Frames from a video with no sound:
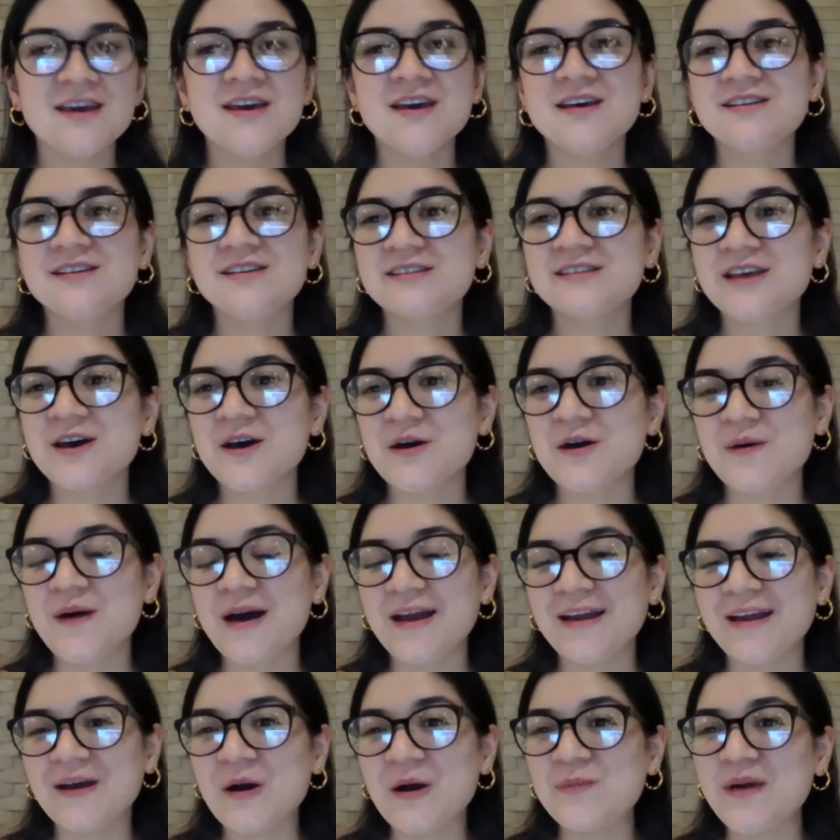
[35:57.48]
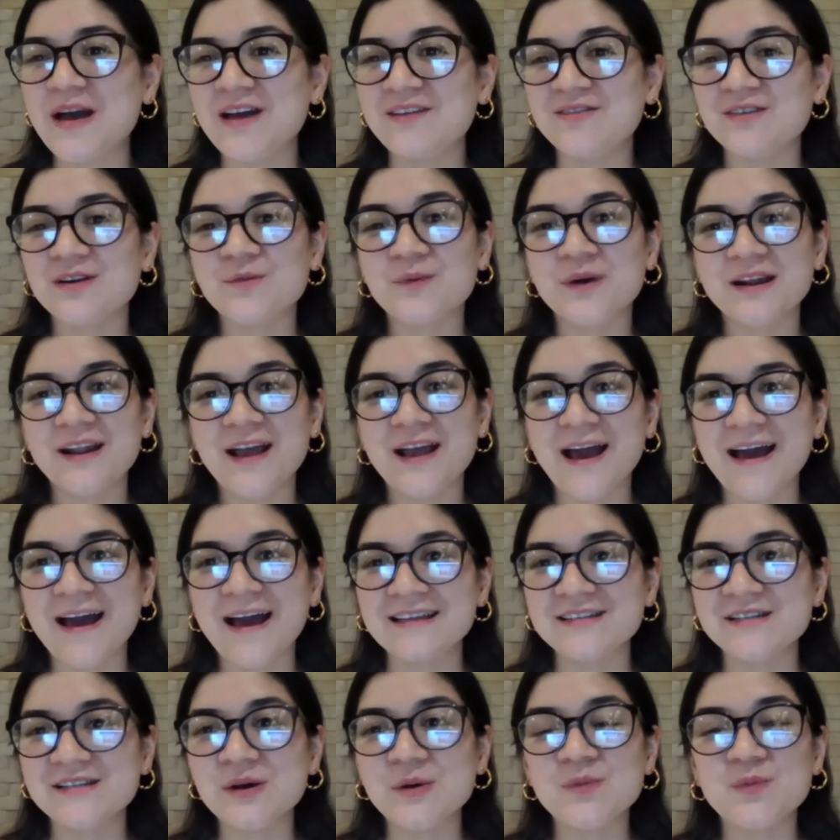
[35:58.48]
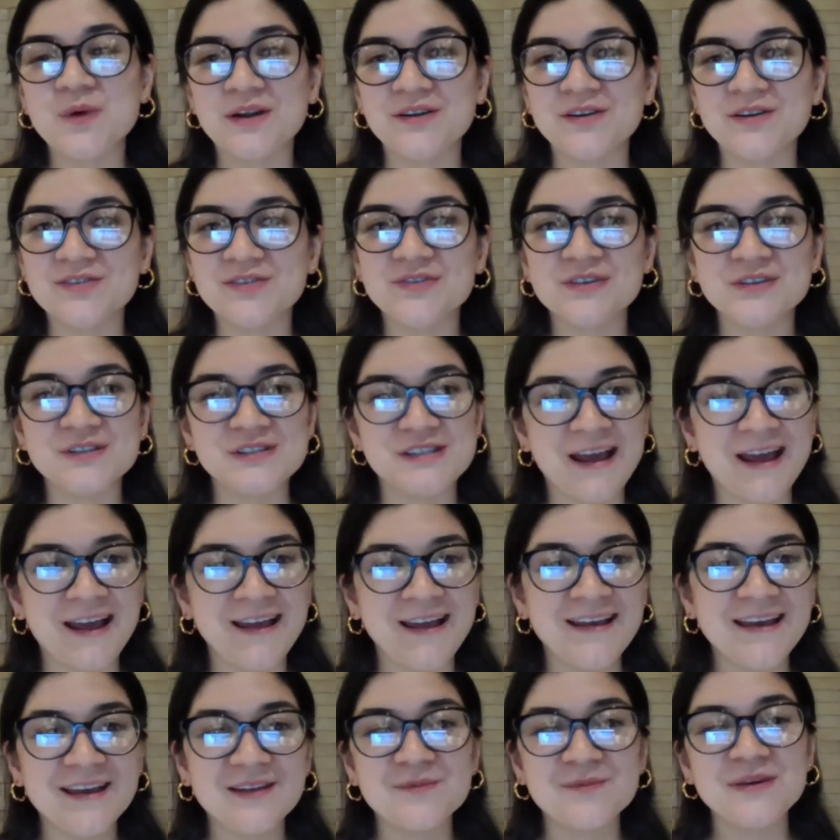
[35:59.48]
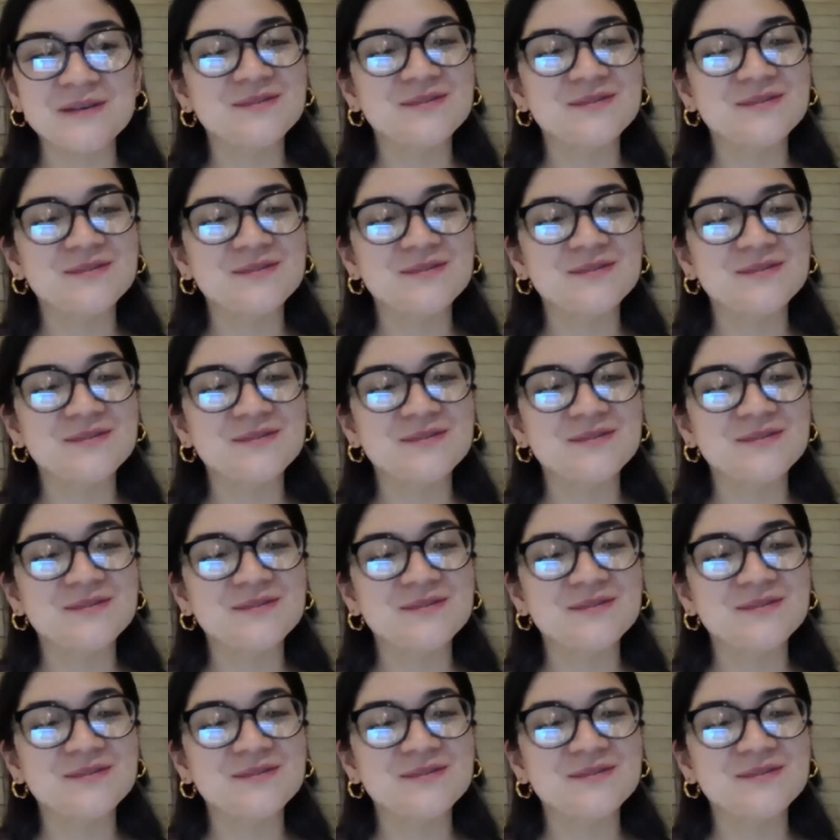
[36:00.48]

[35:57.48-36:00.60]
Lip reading: So I hope everyone has a wonderful day and we